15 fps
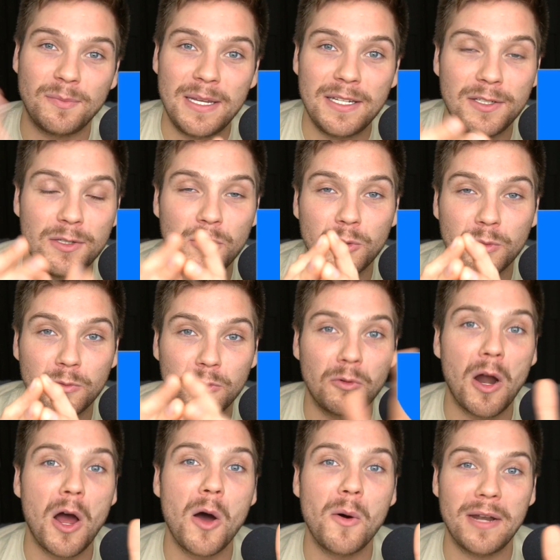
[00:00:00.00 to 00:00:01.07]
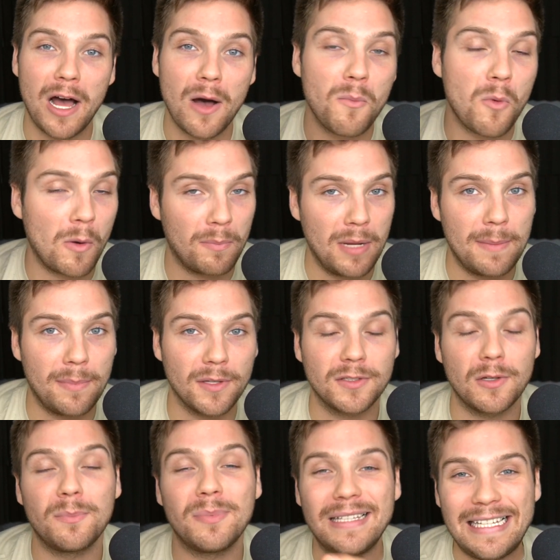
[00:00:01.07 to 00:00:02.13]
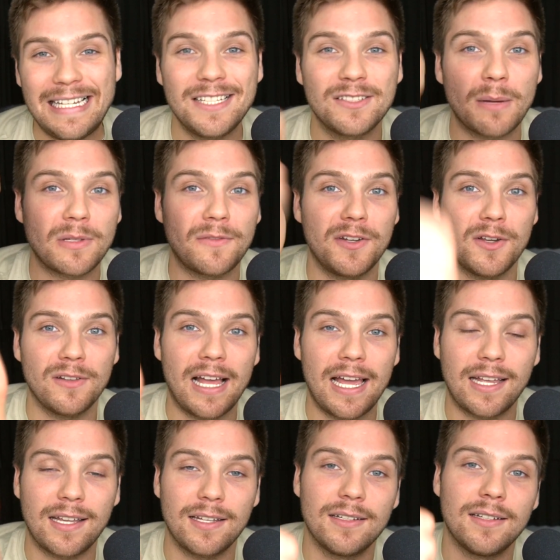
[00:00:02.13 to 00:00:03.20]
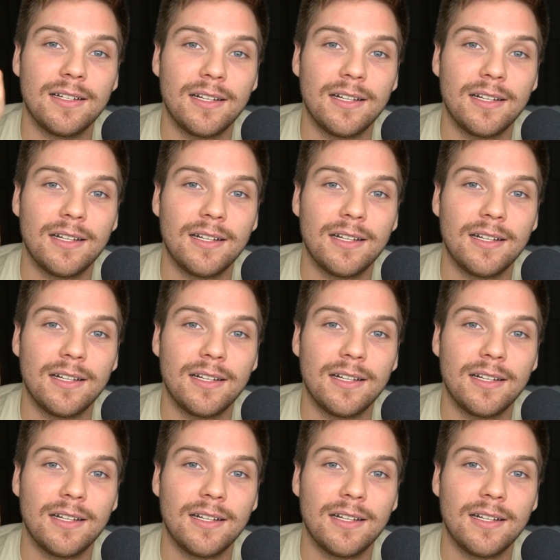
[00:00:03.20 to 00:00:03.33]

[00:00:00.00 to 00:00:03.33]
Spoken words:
me to grow and help more people. So please drop the video a like.